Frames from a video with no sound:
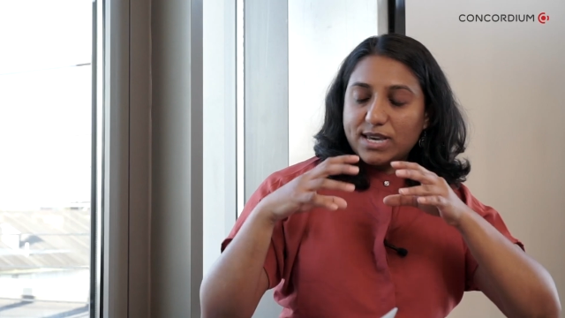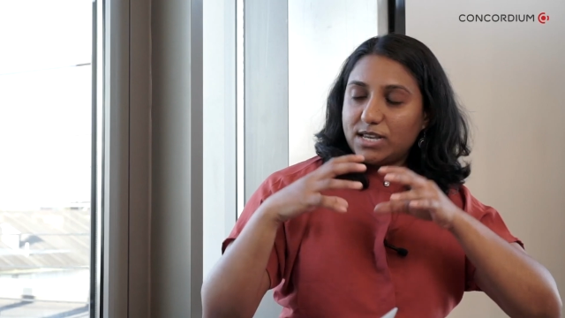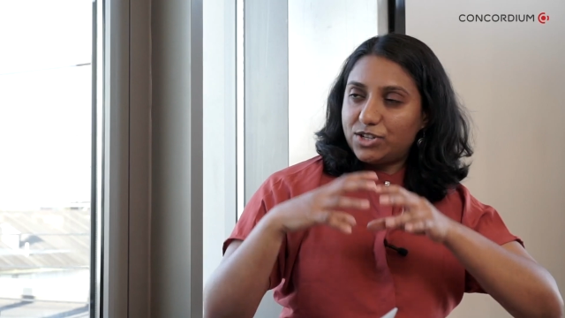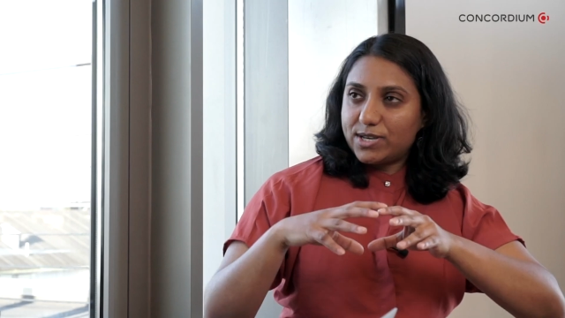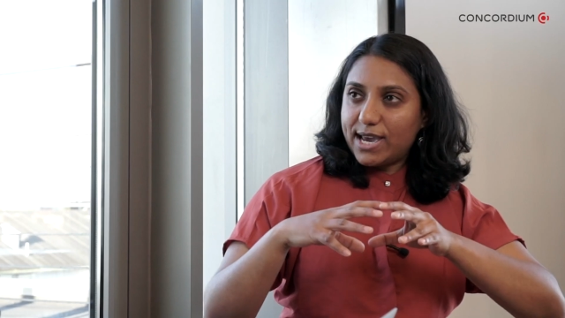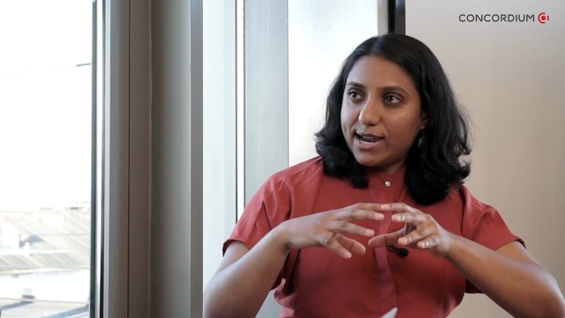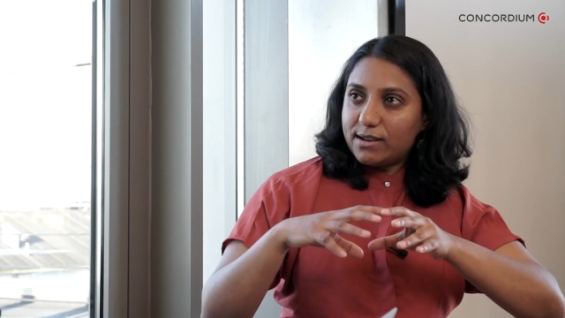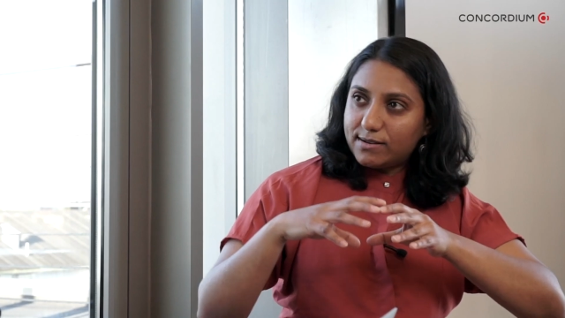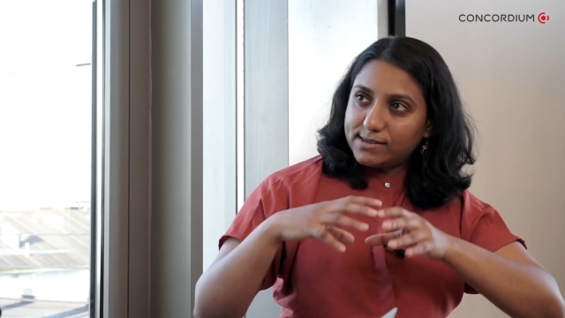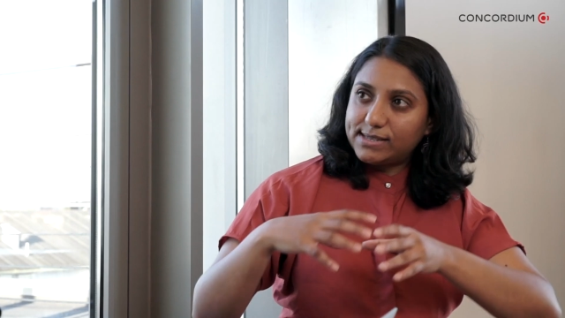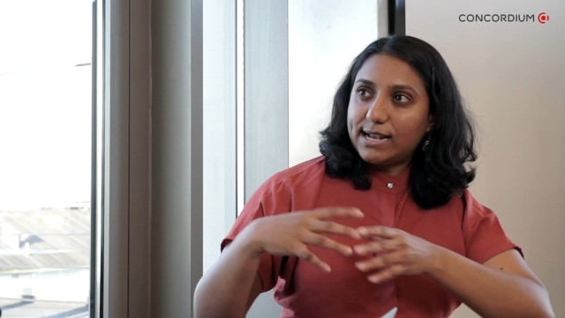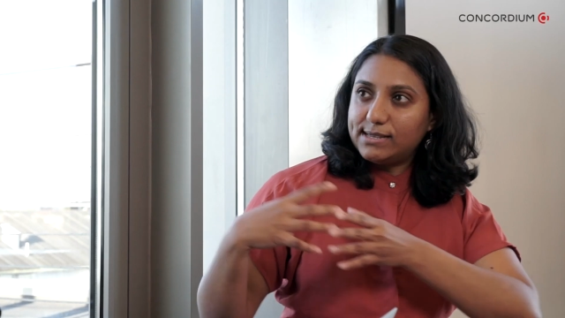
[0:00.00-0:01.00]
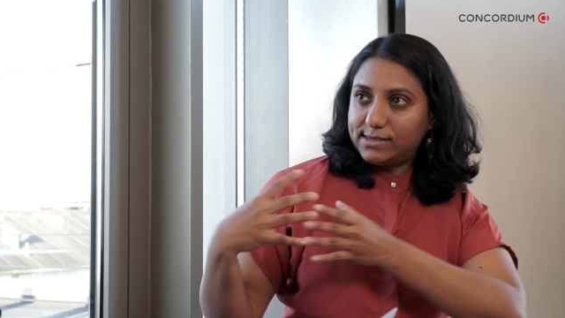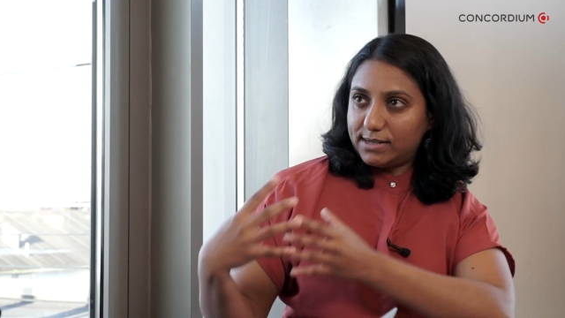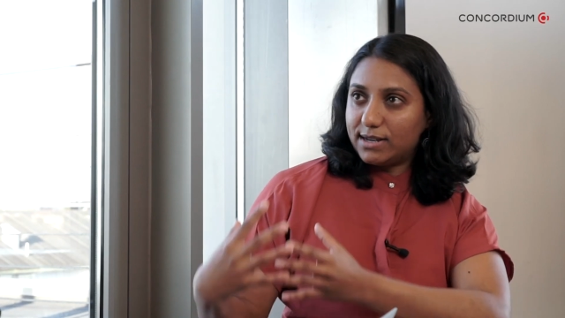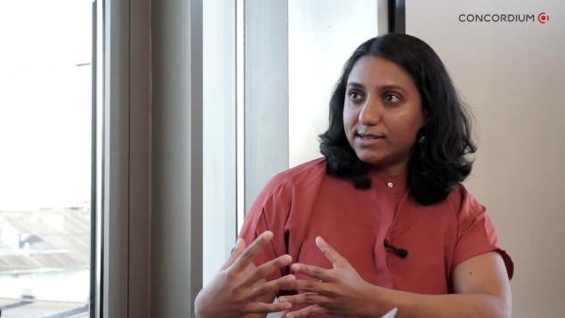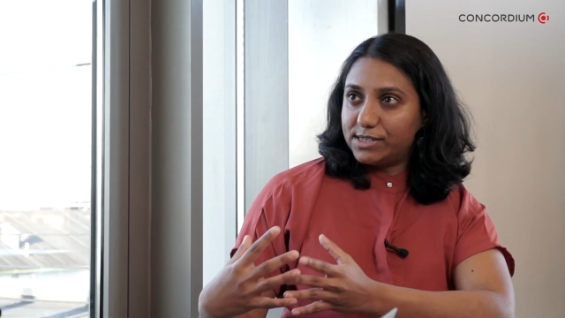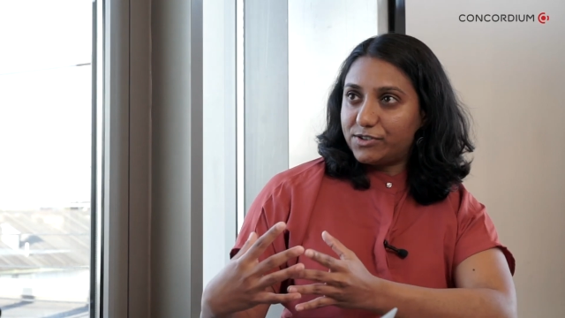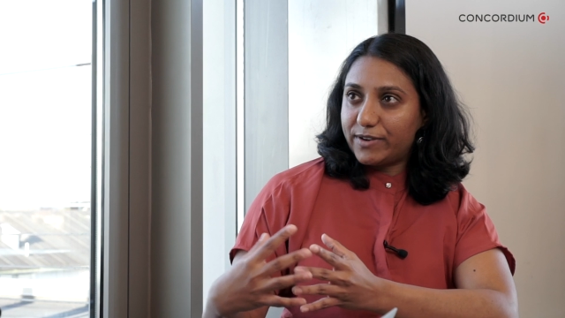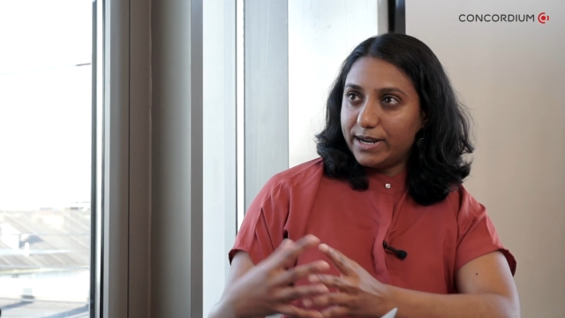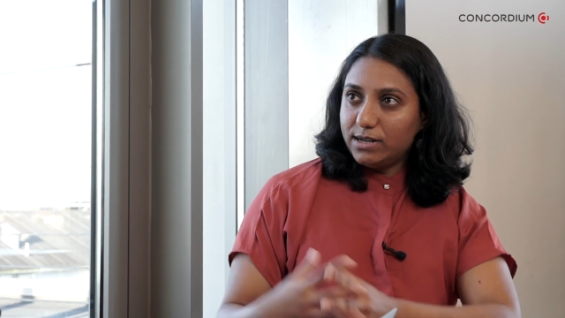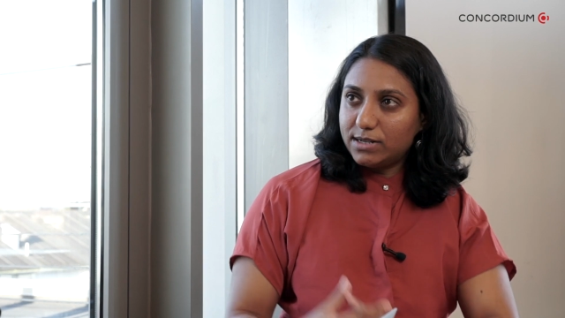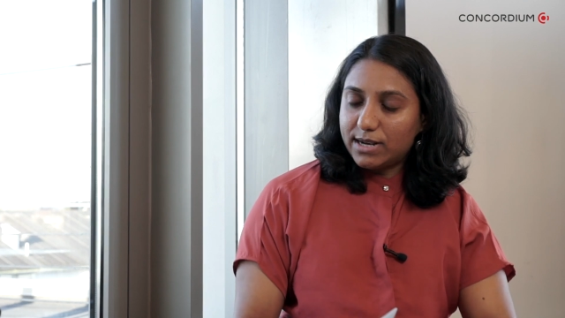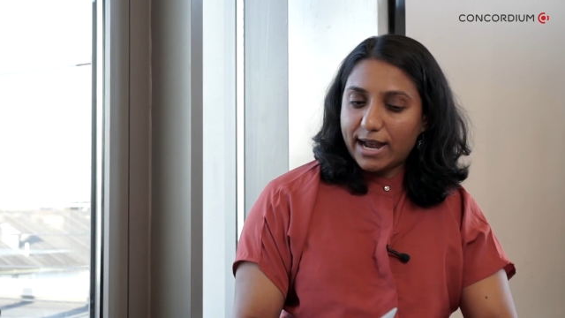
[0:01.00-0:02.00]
each gate results in a constraint,